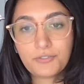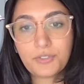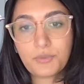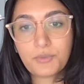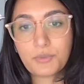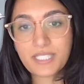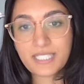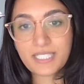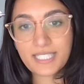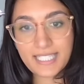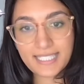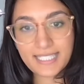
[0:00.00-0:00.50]

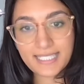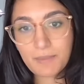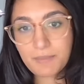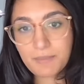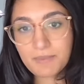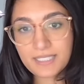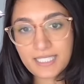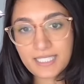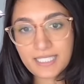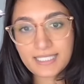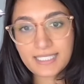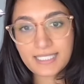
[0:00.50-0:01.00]
risky
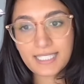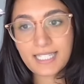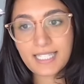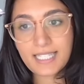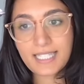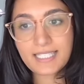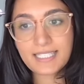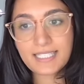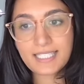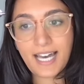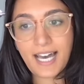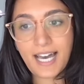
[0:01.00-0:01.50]

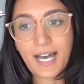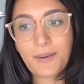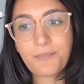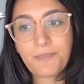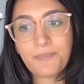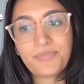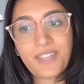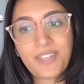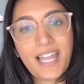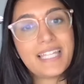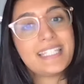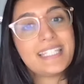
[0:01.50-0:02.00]
substances,
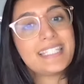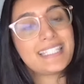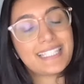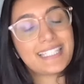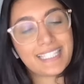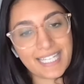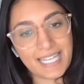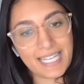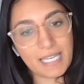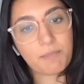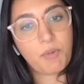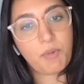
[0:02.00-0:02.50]
and
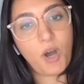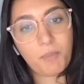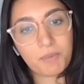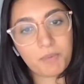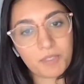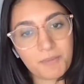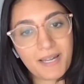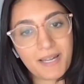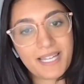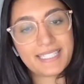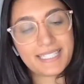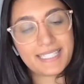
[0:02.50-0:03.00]
sleep,
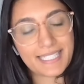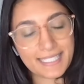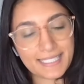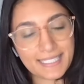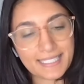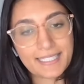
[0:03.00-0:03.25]
optimizing